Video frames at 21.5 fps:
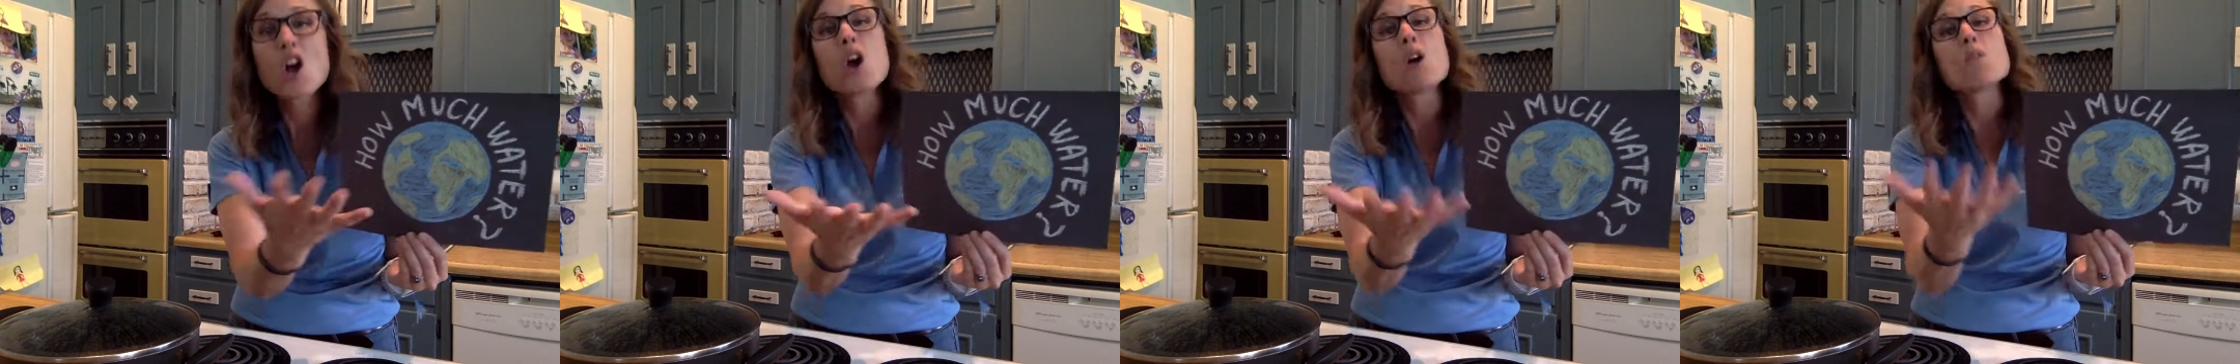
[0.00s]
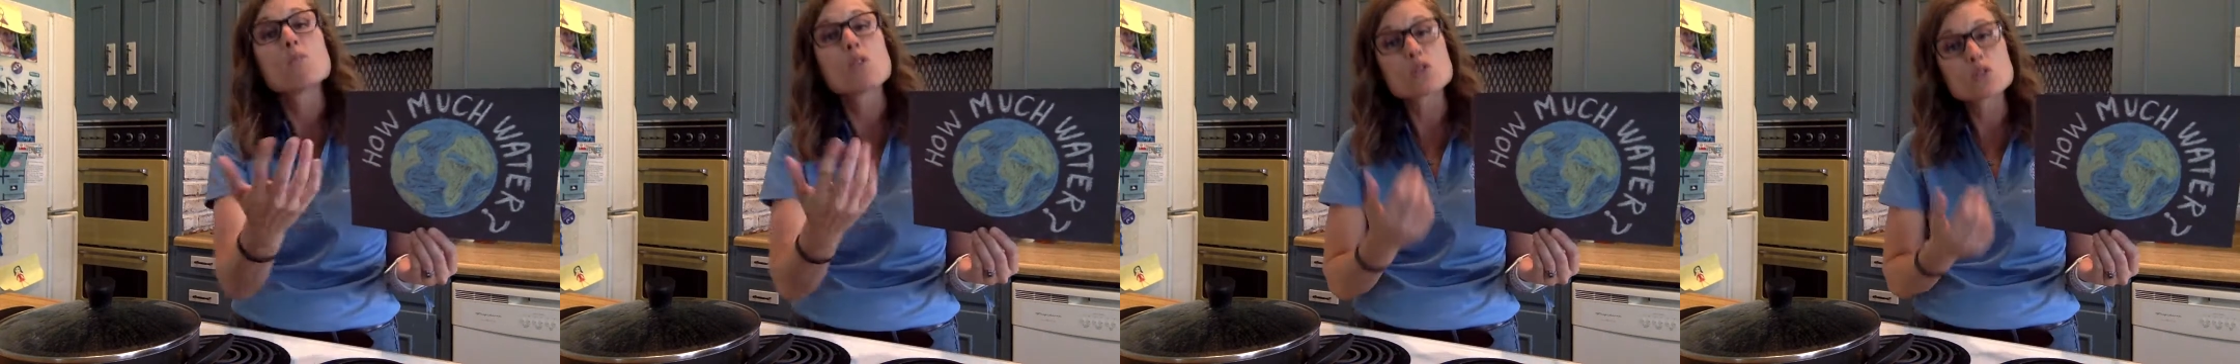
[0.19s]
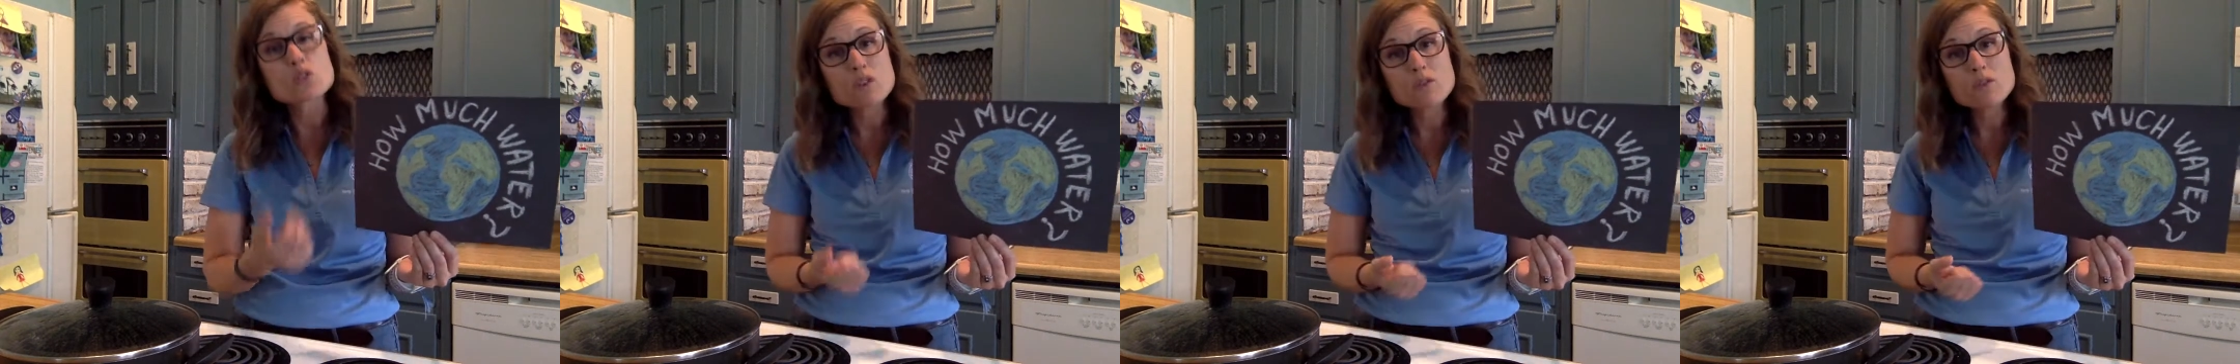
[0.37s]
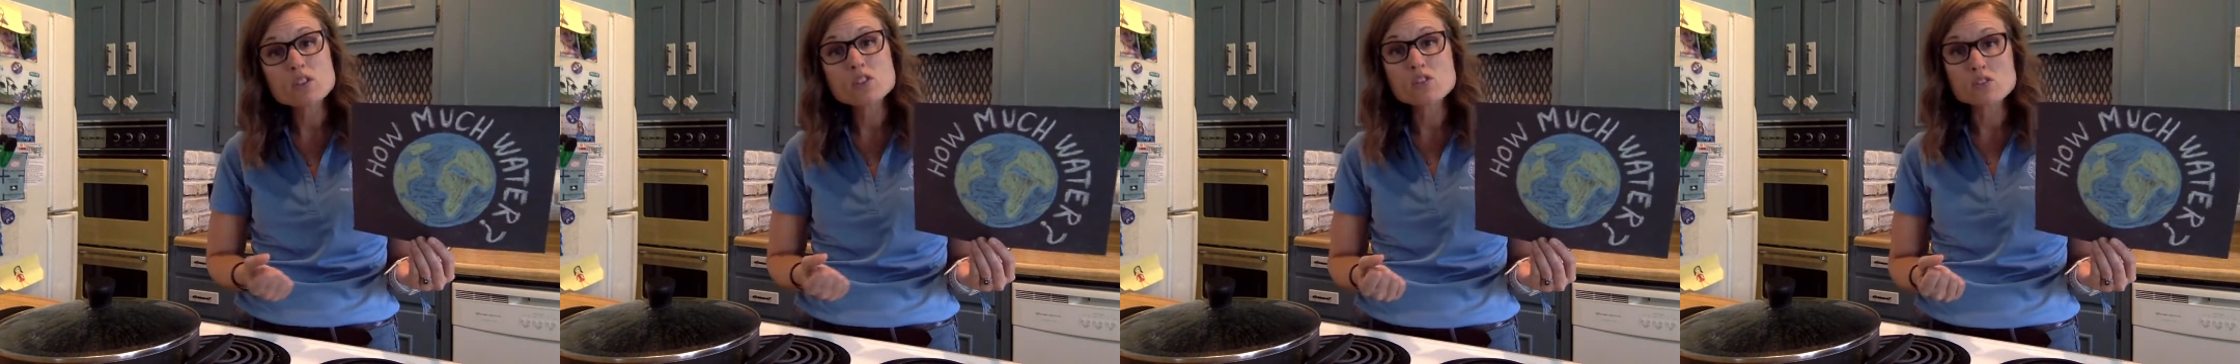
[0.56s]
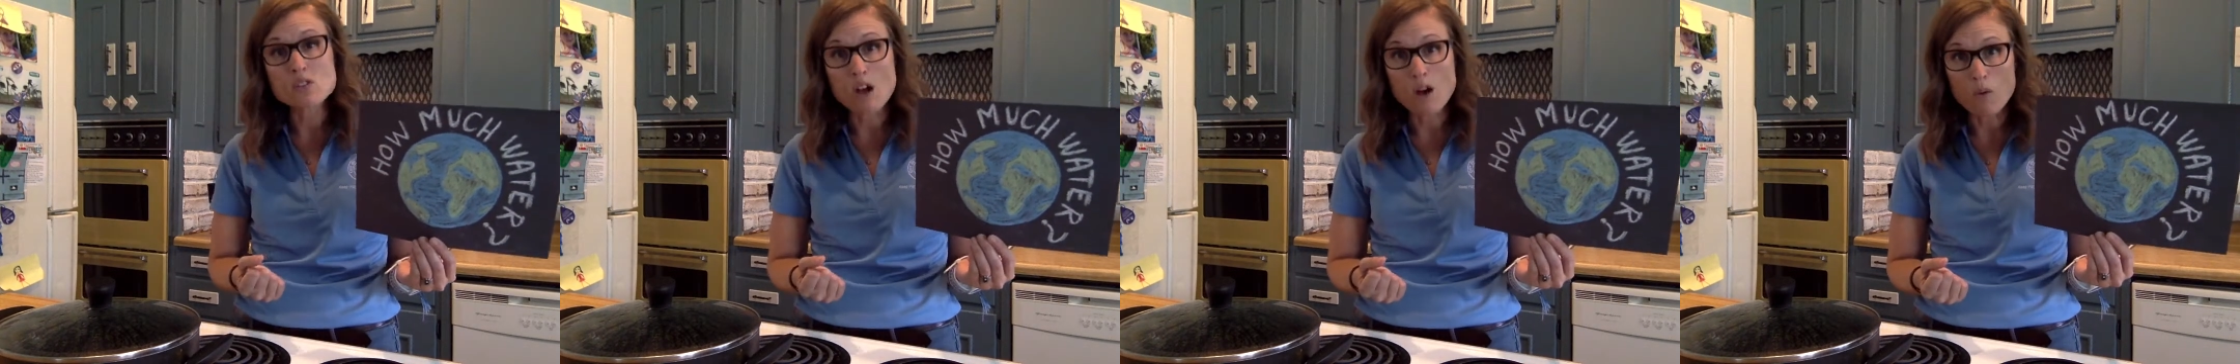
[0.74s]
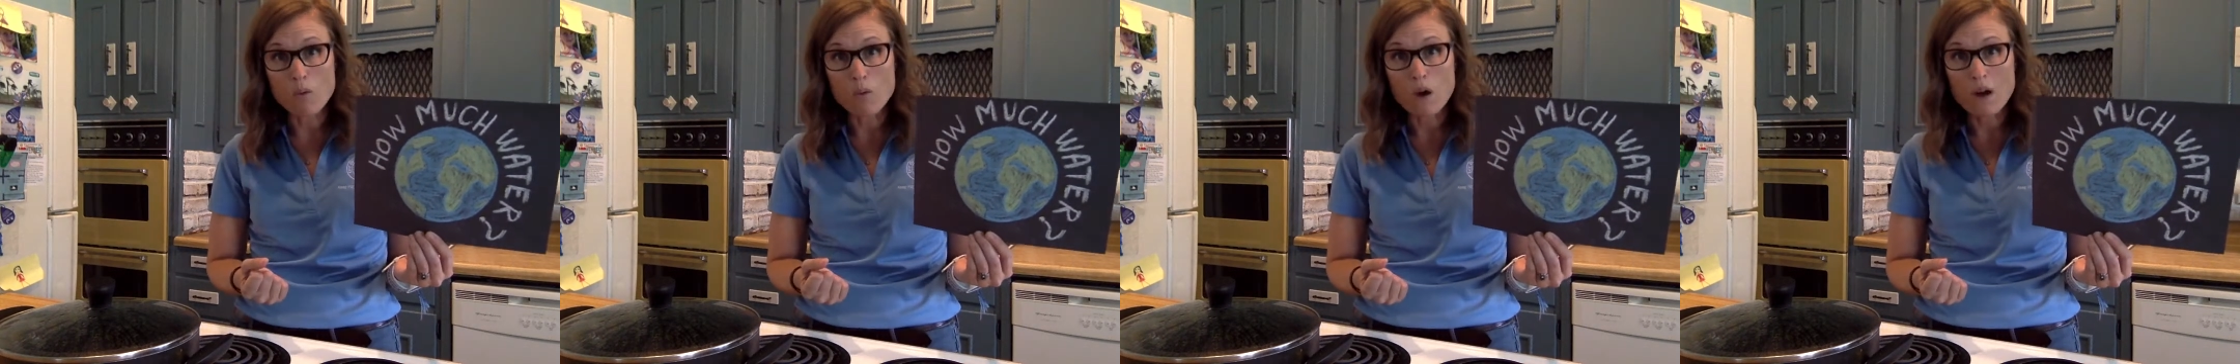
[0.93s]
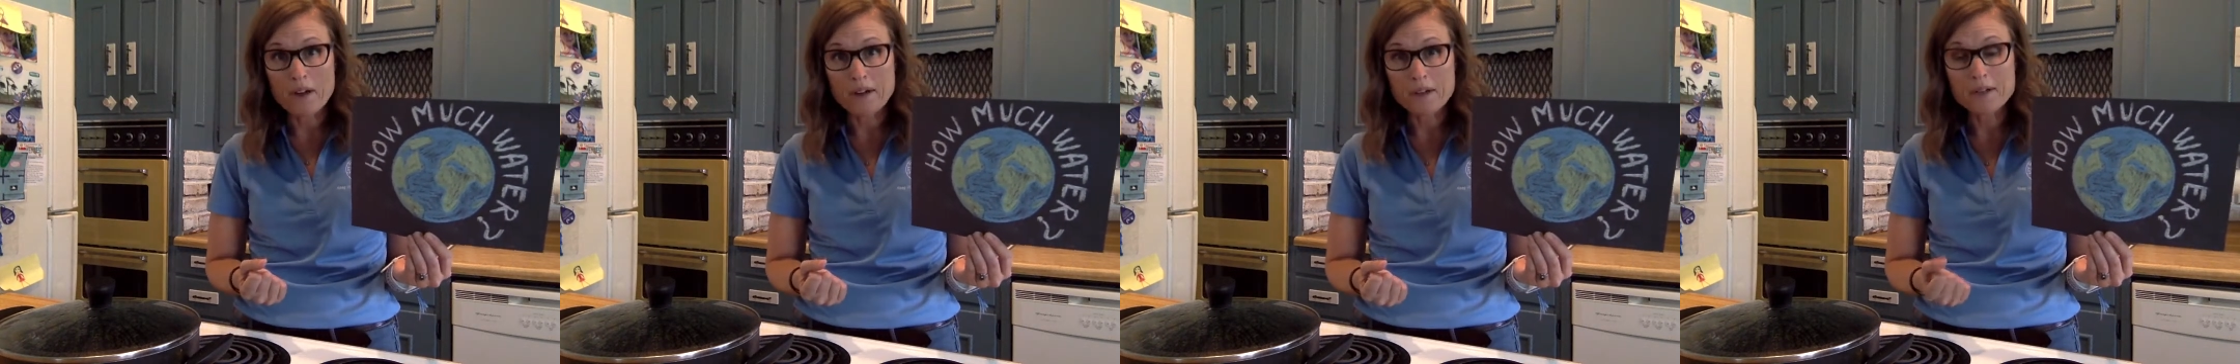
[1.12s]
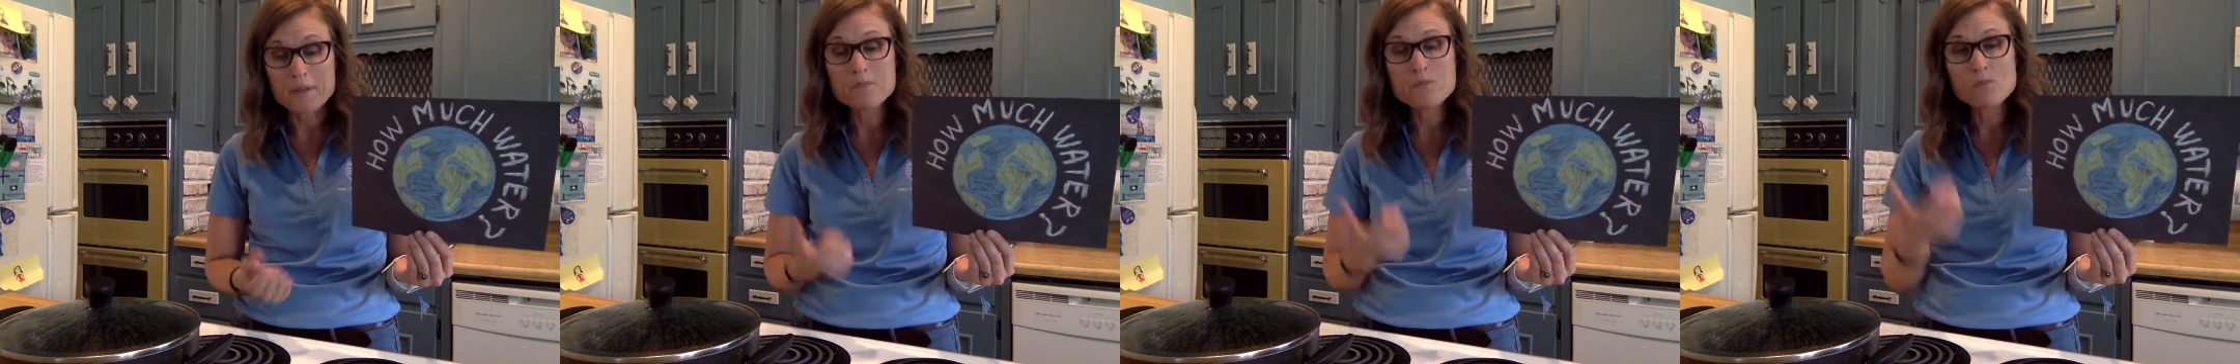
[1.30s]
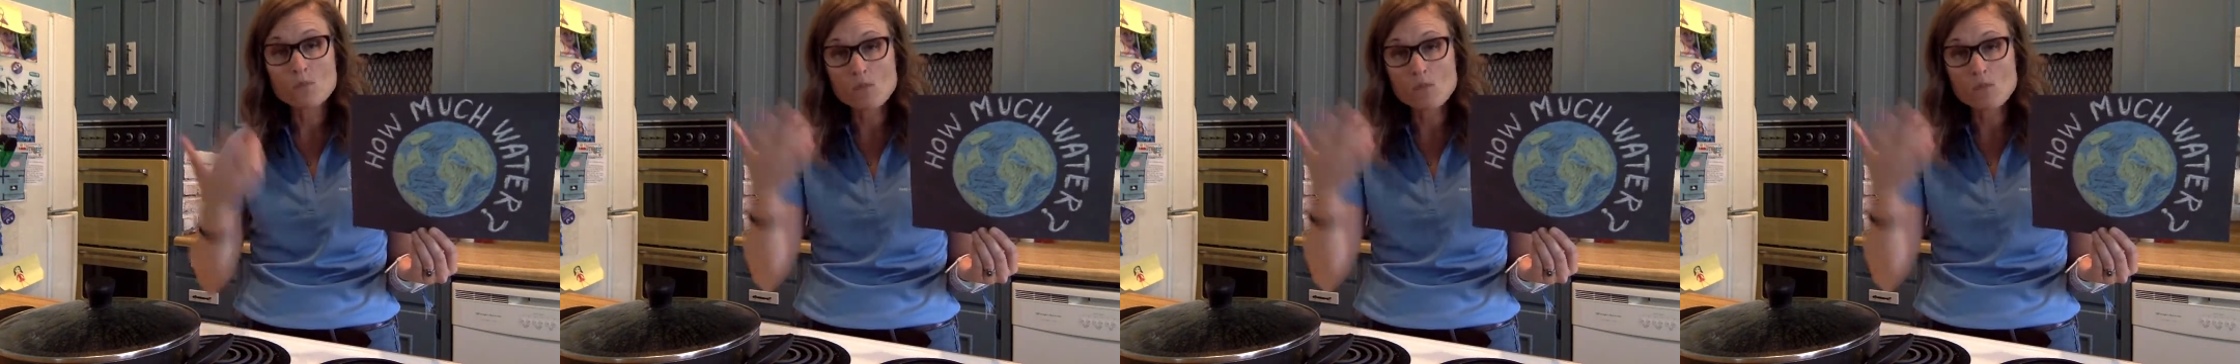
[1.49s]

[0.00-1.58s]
Most of it's salt water,